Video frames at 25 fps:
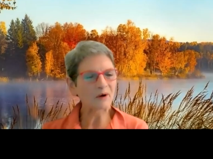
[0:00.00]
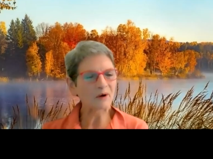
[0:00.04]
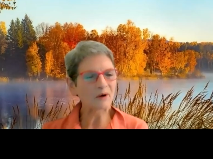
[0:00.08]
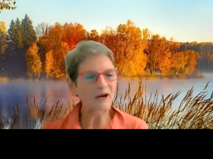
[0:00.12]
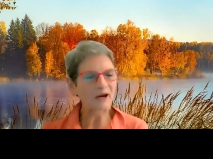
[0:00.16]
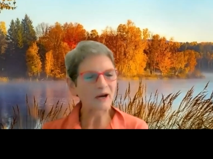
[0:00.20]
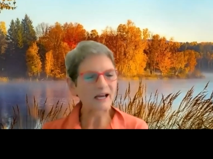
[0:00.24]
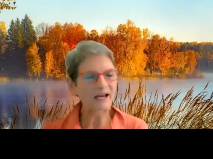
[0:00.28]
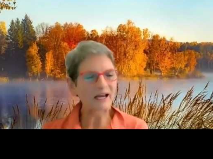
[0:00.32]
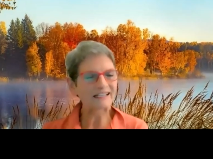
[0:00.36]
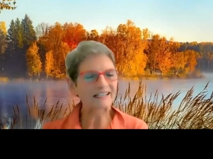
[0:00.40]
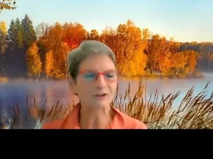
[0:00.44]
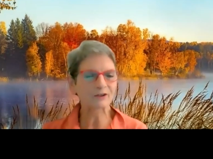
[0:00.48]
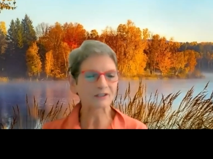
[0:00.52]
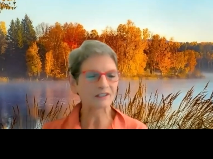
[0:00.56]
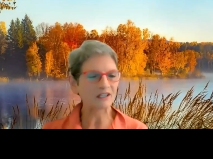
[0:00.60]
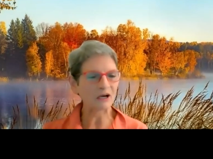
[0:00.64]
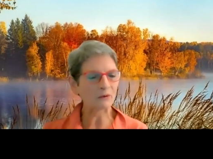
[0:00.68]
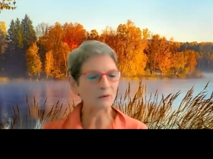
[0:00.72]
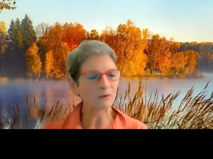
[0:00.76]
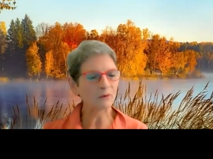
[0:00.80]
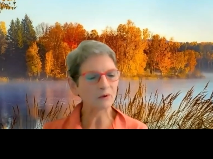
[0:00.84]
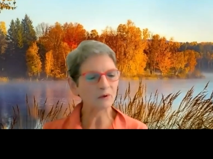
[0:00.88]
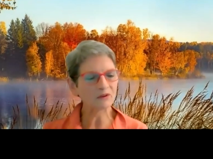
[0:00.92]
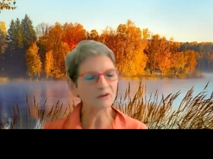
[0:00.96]
Brandy, good
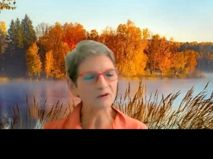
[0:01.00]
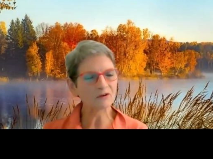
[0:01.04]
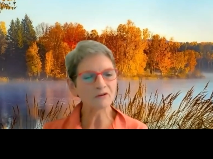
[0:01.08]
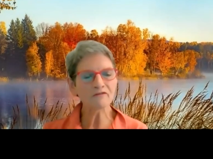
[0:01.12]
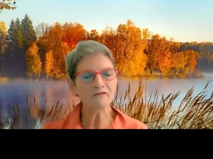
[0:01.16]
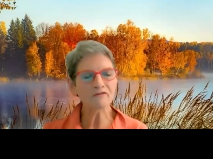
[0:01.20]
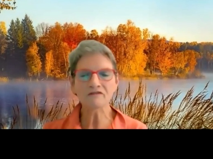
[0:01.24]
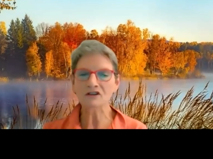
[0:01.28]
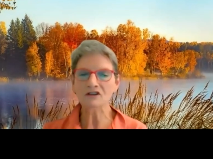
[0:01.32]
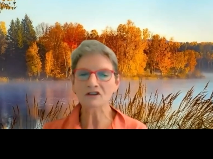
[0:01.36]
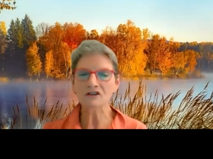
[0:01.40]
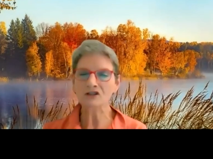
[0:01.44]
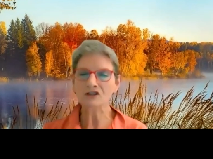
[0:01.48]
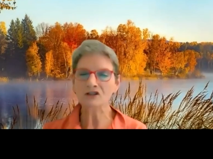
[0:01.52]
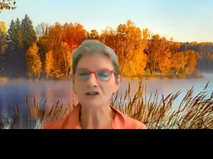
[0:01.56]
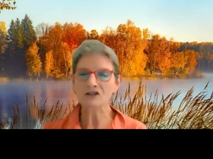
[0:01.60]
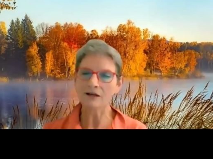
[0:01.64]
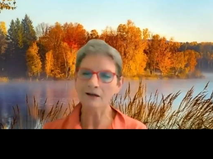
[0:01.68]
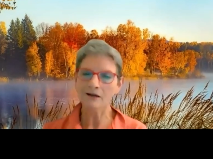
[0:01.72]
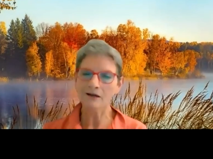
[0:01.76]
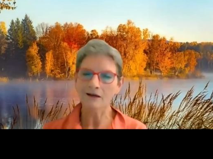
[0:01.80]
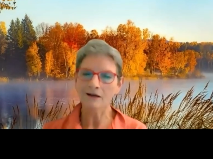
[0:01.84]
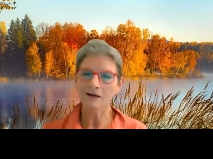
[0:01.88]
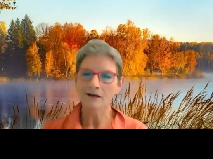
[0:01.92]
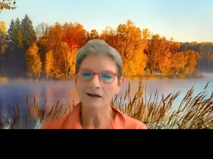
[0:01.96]
luck with your
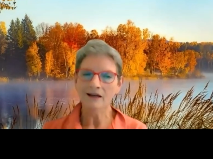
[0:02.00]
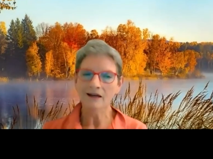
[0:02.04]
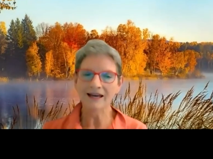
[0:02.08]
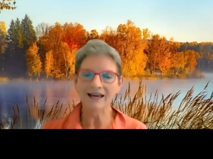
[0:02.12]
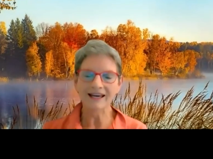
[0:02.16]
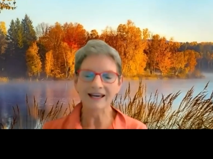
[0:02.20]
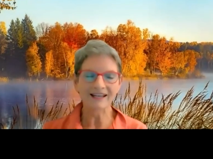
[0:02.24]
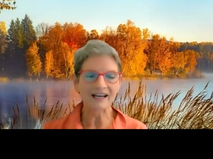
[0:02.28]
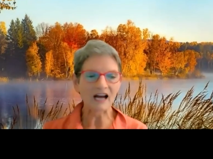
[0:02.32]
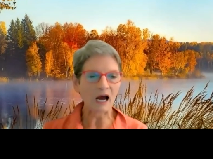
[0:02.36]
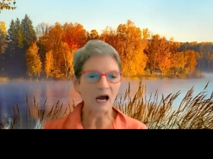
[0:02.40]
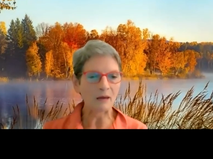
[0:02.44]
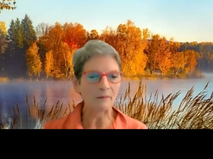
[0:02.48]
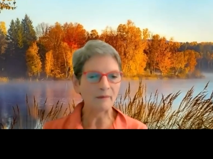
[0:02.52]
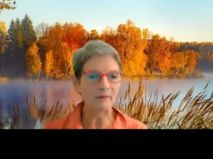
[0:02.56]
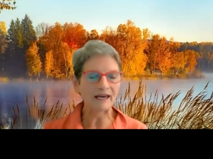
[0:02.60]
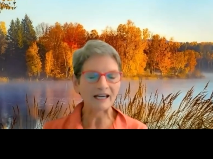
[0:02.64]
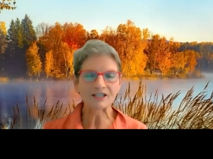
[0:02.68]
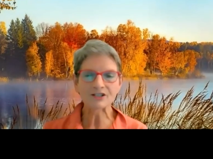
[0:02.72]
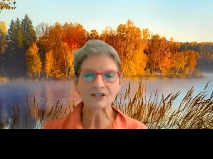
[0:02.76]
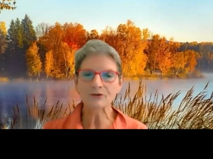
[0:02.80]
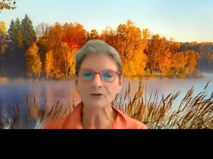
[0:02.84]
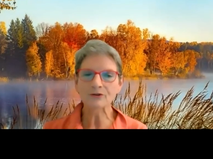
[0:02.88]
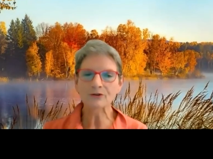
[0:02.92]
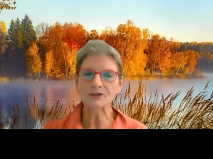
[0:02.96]
fishing. And I
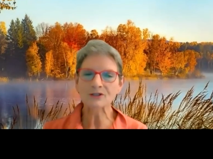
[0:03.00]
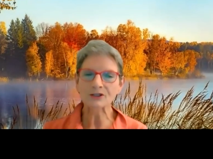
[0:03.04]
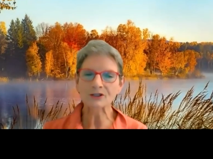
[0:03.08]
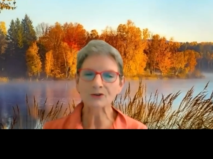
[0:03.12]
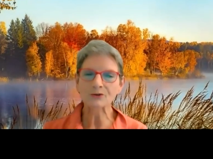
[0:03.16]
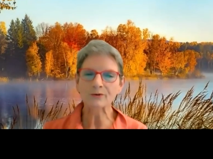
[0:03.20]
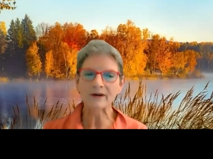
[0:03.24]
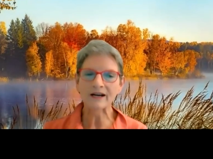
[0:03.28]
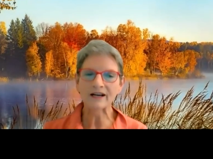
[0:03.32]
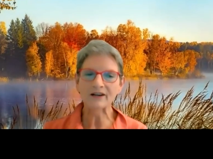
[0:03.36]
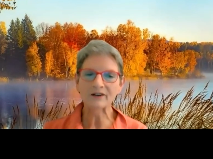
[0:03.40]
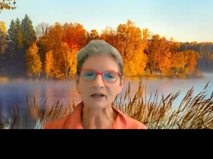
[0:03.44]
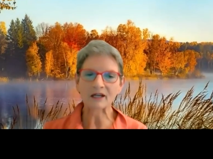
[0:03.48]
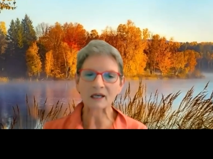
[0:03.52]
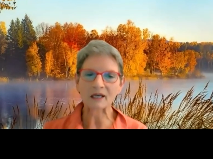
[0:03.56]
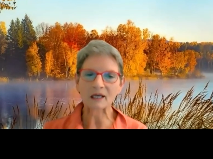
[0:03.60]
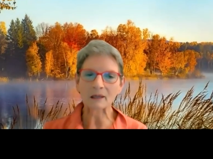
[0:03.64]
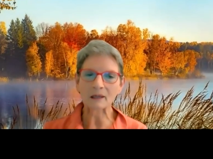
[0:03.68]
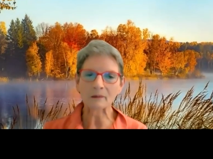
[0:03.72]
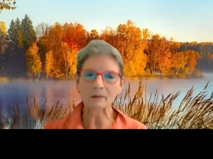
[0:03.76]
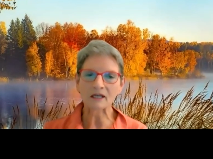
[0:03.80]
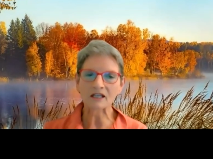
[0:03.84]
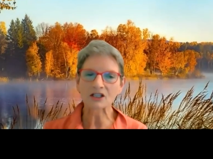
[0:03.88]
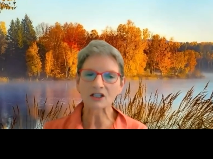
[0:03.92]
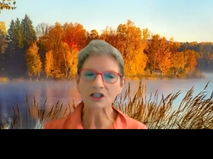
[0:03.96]
imagine there's a Trout
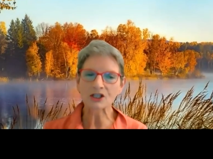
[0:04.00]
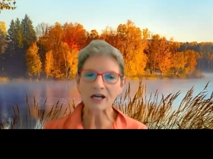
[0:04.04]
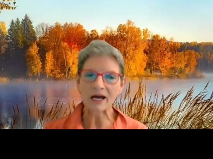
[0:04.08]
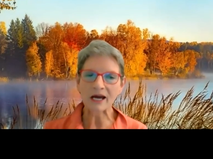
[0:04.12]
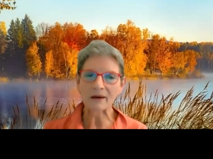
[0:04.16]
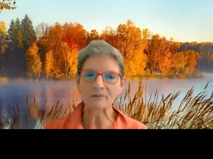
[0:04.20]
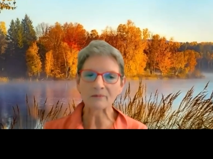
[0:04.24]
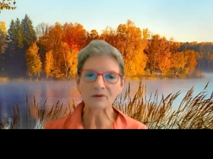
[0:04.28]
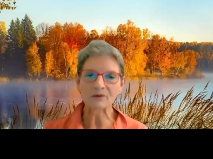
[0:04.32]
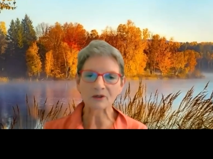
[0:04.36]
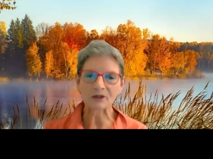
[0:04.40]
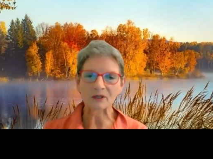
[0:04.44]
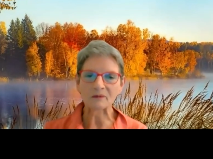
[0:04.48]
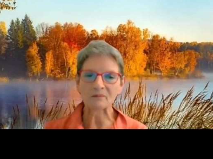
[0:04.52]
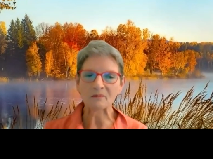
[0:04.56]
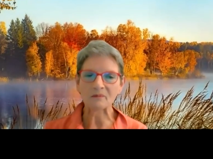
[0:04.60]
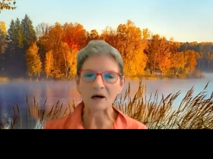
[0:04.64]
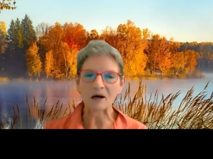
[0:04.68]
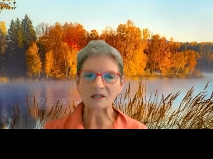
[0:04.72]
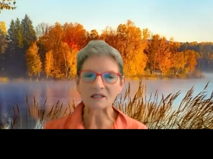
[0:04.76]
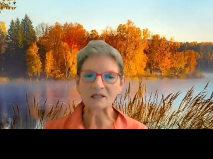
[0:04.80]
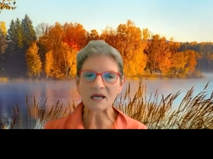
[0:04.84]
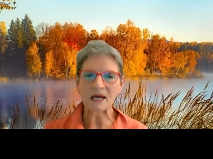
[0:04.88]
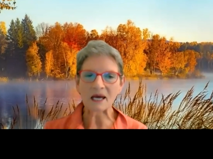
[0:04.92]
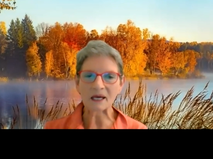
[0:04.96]
Unlimited chapter in
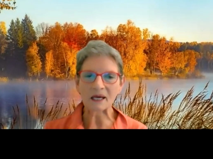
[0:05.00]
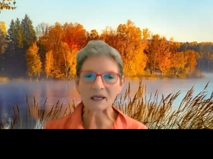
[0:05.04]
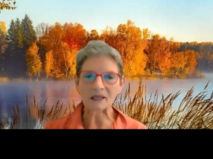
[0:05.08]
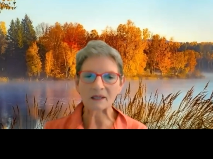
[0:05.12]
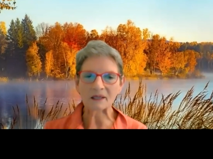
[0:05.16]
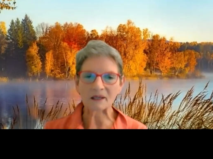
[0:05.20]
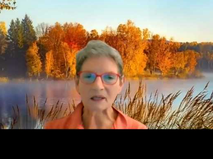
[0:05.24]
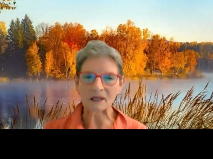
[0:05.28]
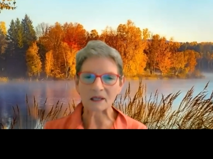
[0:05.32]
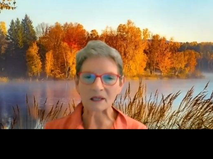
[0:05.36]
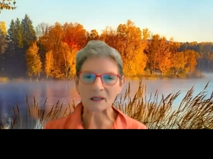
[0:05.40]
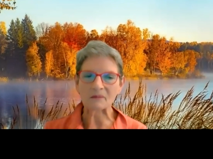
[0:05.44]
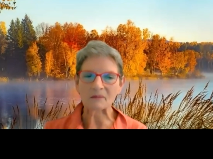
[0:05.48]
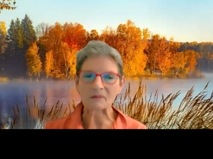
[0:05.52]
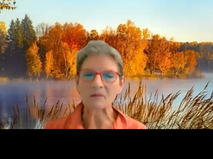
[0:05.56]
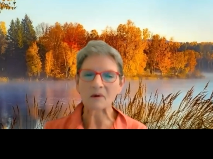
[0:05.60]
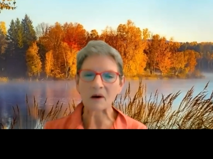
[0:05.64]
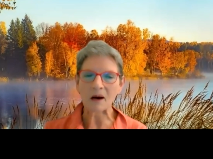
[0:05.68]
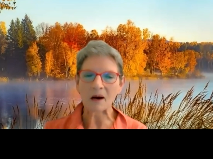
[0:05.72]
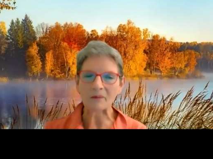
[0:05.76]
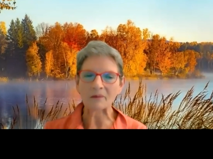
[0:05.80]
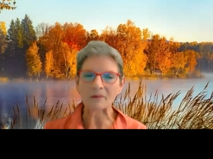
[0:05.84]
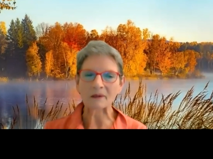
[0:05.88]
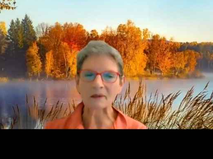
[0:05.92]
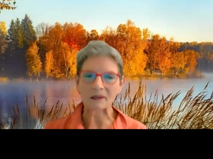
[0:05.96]
Montana that can
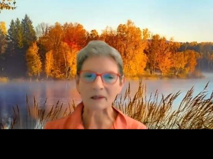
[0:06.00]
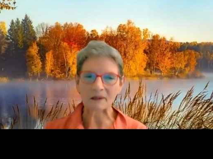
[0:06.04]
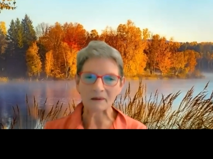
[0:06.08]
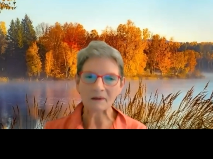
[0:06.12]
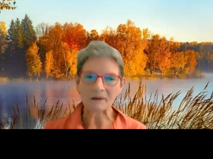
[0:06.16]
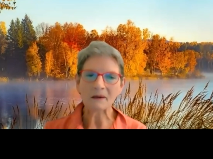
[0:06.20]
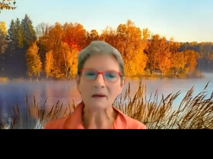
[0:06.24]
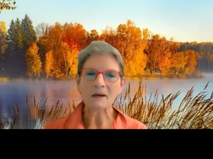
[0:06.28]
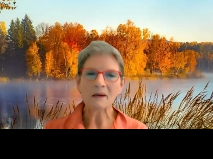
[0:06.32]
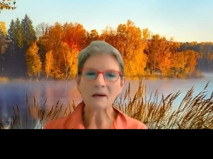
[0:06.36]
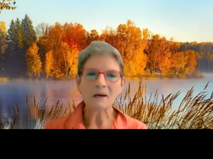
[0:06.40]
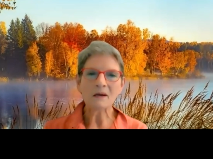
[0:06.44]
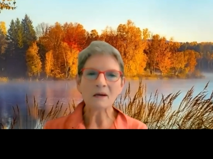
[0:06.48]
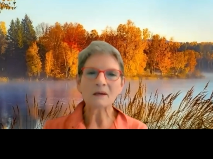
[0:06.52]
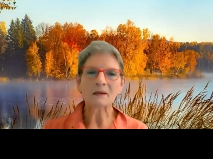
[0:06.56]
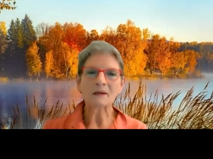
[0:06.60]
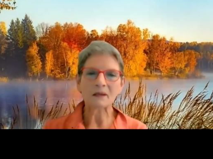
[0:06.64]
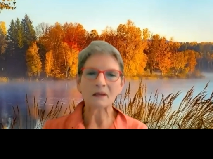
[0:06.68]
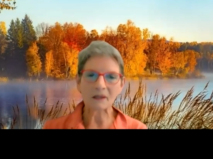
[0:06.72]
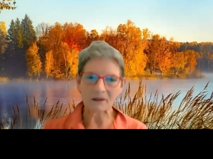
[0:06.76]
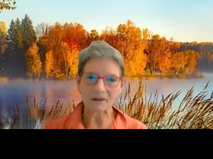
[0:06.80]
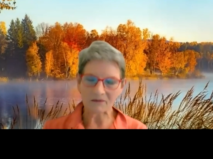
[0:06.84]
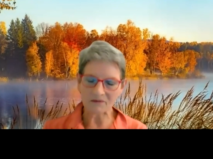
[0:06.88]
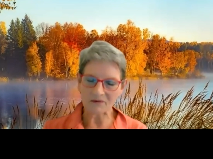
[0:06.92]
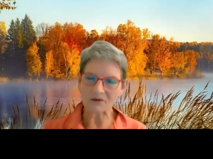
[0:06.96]
probably
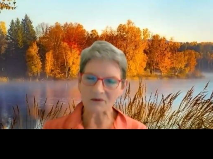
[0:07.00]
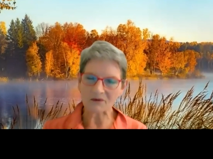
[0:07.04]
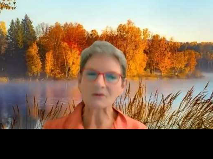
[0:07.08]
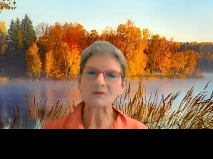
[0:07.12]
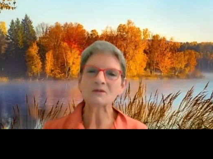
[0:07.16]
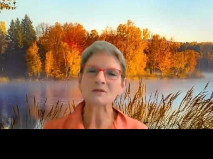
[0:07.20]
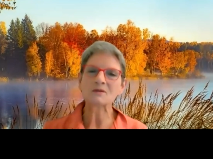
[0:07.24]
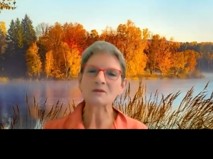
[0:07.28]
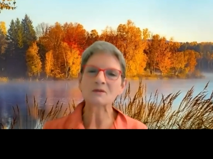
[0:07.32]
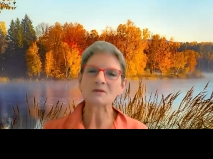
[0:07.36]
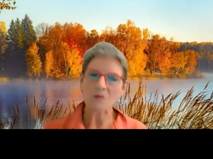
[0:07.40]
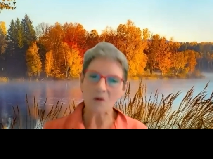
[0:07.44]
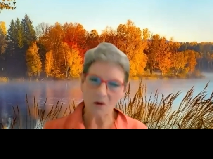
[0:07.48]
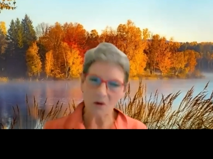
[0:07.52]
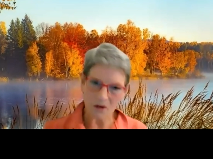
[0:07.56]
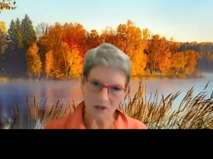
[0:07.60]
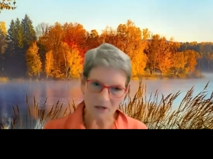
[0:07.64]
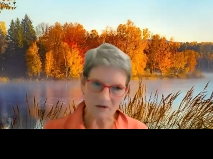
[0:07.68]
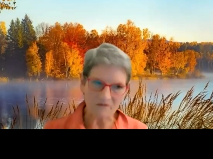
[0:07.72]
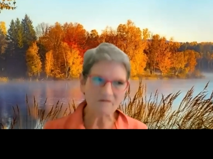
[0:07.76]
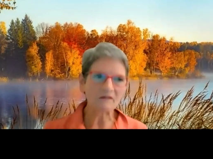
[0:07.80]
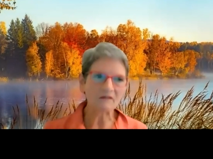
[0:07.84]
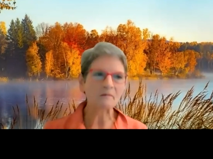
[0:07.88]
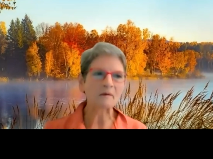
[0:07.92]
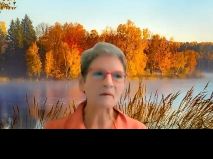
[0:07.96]
give you some more
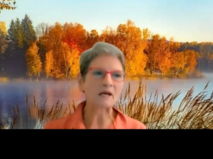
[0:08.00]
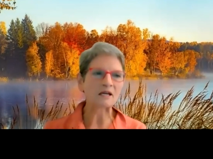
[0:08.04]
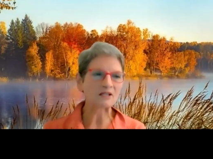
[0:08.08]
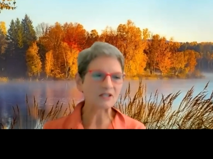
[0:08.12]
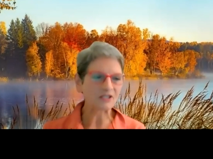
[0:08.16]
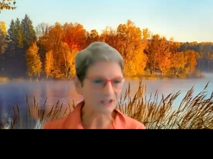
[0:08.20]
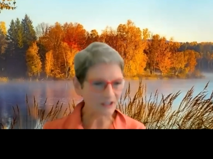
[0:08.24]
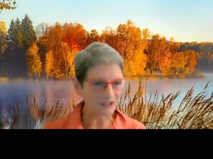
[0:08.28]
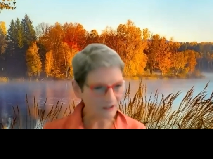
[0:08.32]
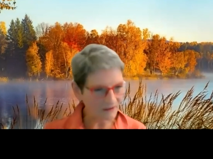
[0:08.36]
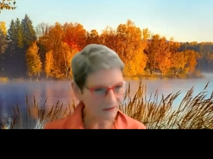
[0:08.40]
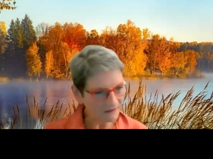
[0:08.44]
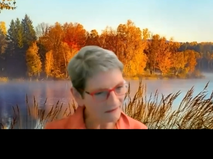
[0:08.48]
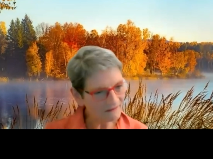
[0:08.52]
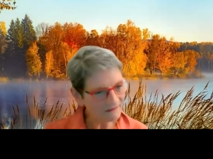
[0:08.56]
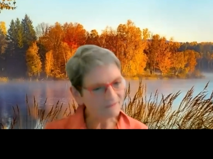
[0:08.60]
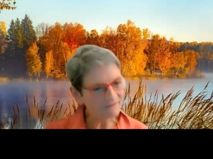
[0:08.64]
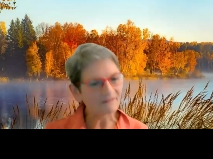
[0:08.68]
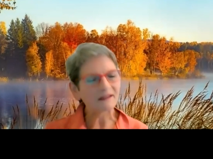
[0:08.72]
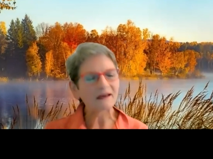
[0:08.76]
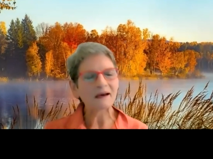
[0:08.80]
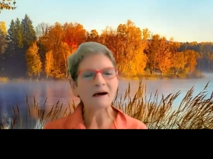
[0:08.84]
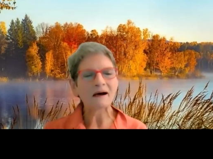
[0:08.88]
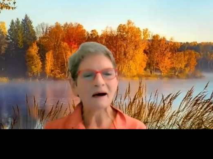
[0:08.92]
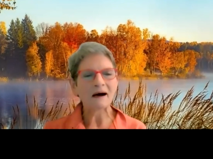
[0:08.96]
information.
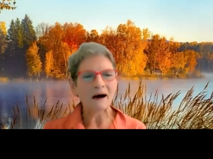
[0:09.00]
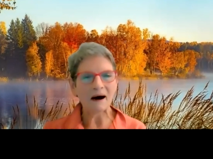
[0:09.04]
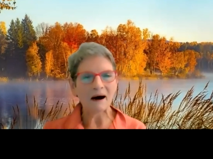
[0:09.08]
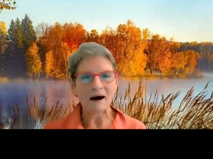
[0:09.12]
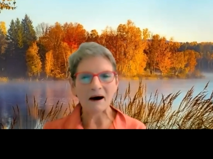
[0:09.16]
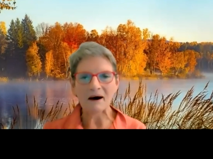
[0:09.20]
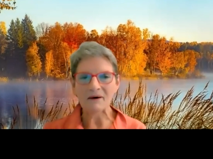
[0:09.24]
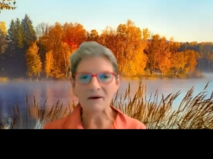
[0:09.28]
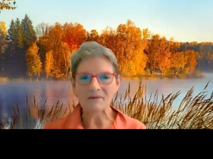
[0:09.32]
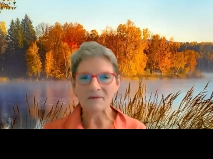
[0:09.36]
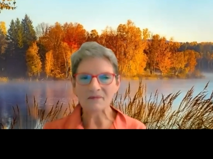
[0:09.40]
Yeah.